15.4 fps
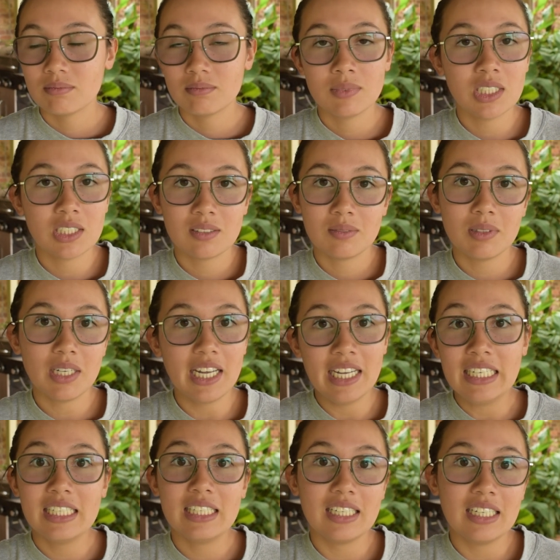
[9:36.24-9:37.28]
just
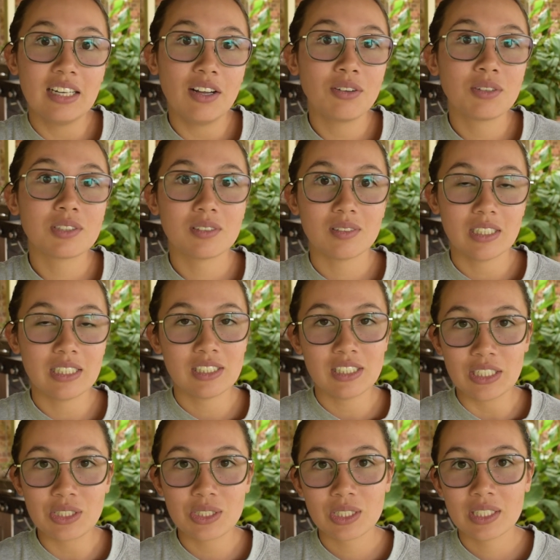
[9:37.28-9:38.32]
anything else
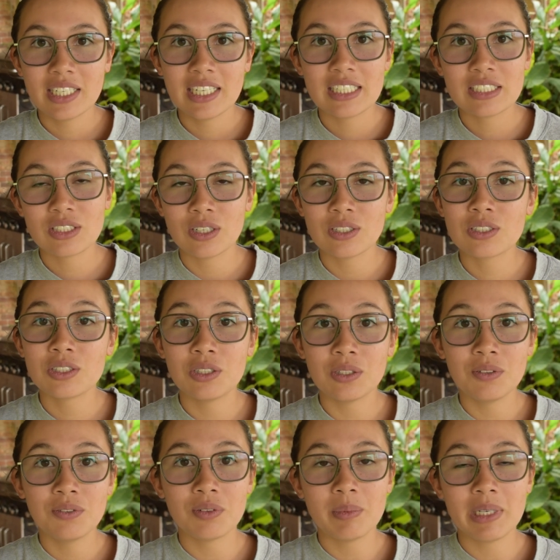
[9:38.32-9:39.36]
essentially. So it's
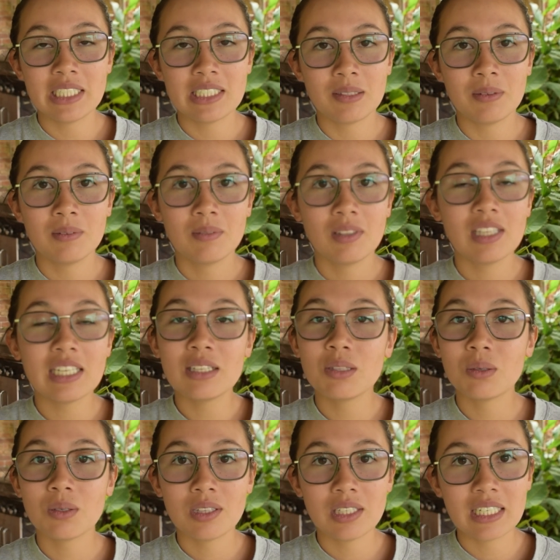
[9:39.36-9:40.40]
good for me to think
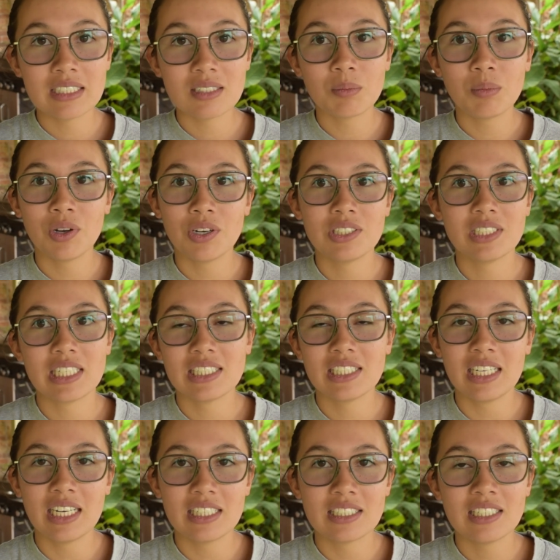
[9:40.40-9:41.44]
through things and process
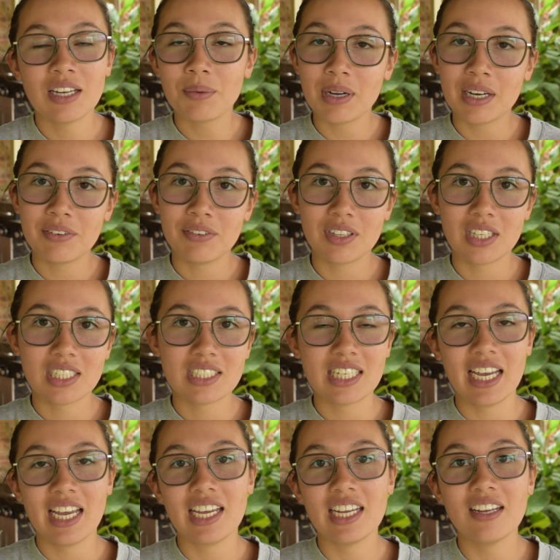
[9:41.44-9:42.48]
things, get ready for the
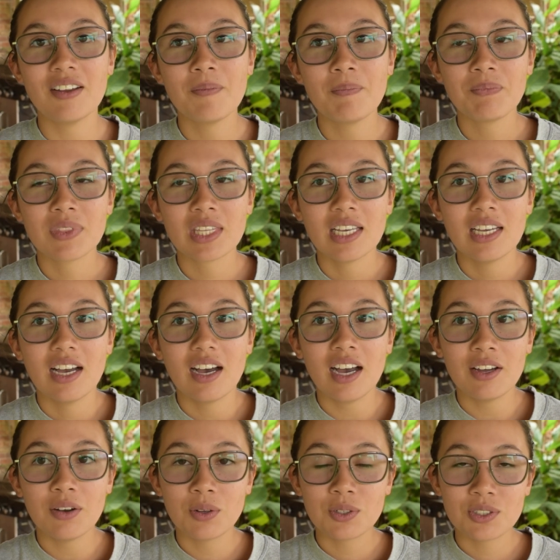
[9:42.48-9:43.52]
day.
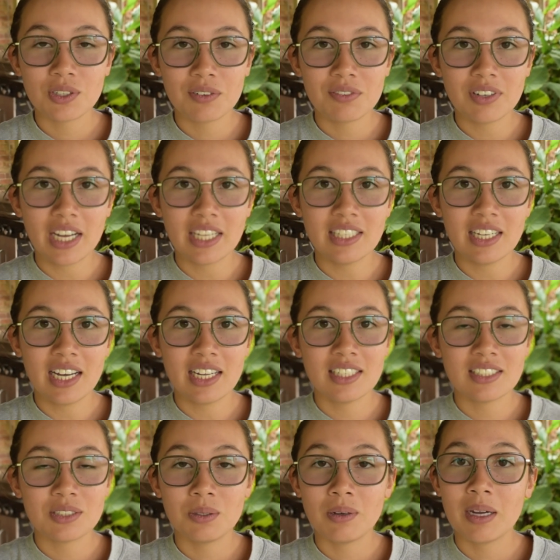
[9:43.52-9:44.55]
I also find that
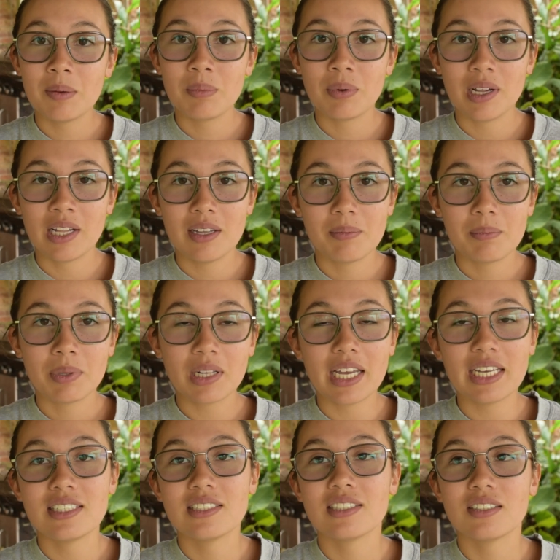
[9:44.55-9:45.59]
it's a great
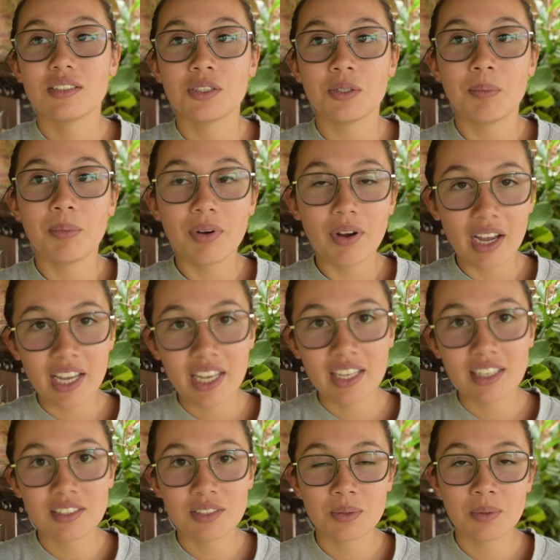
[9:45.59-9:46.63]
place to
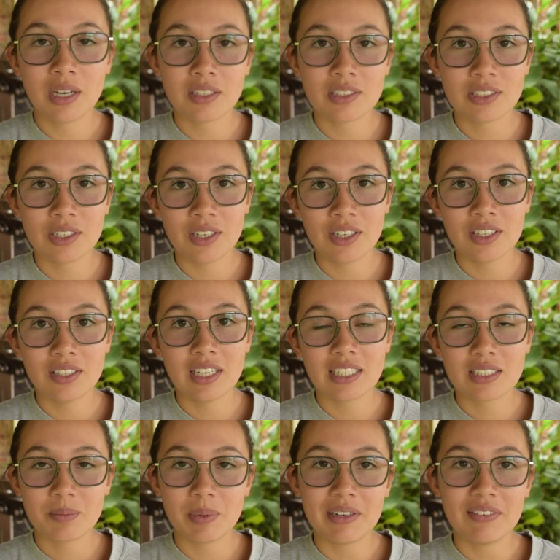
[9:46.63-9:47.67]
pray as well, so
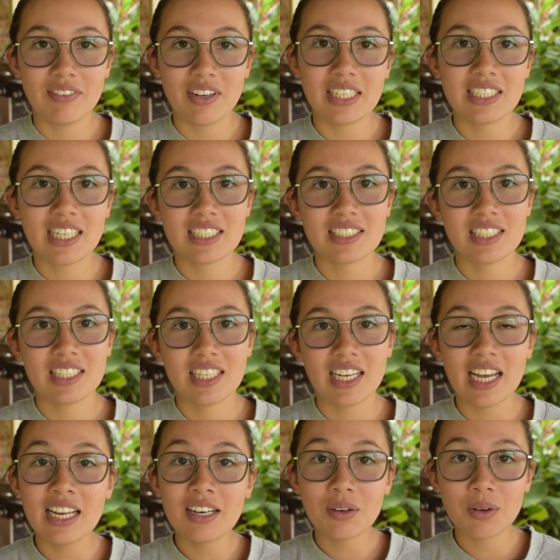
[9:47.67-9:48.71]
that's been fantastic.
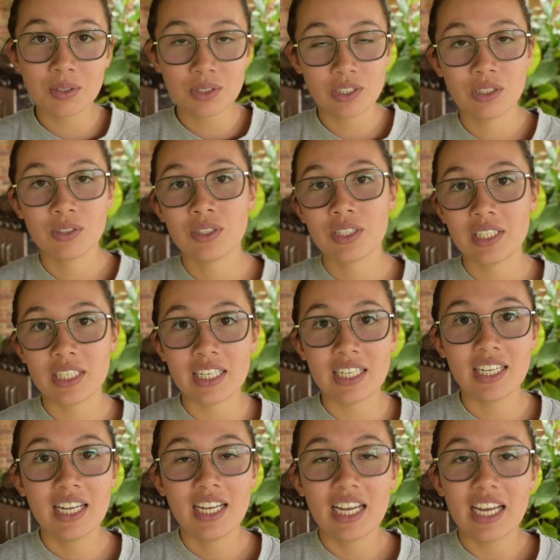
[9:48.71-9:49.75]
And also looking
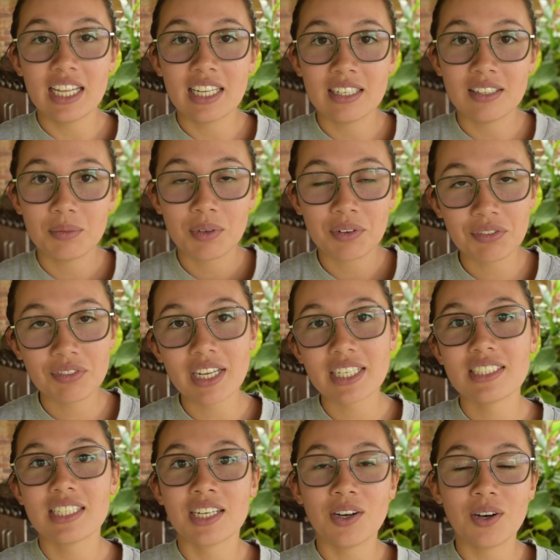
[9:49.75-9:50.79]
and
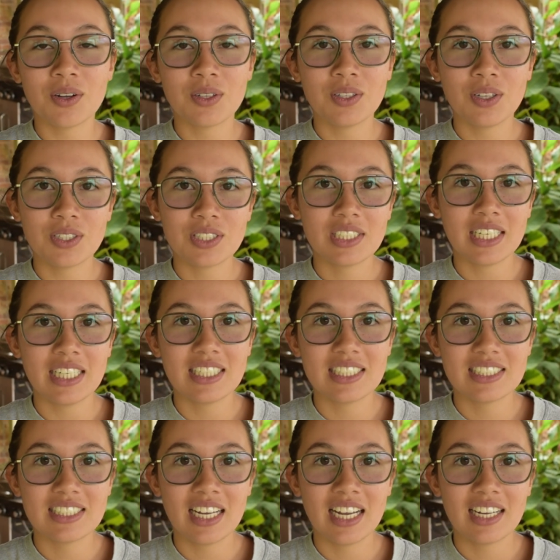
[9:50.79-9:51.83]
reflecting on those
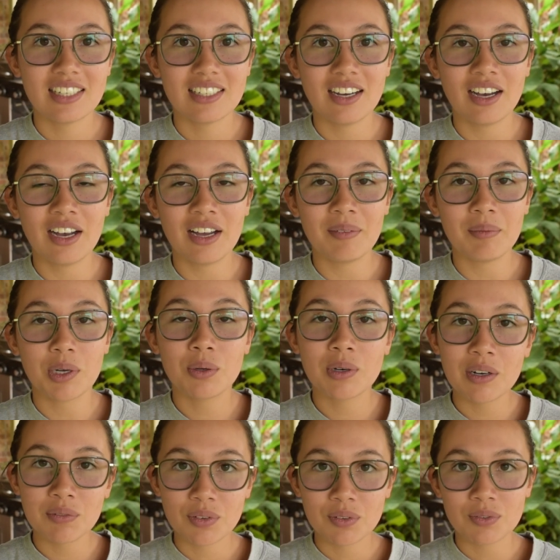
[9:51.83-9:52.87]
things that I'm grateful